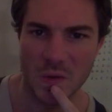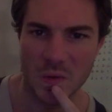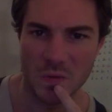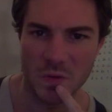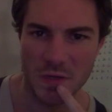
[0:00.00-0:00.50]

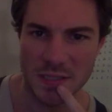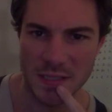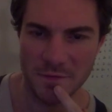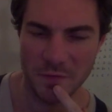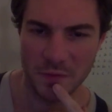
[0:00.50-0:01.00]
rook
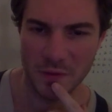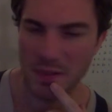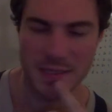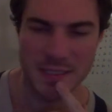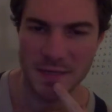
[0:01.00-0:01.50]
c4,
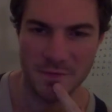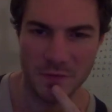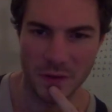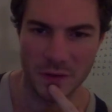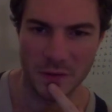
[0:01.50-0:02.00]
king
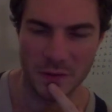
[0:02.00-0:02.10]
c4,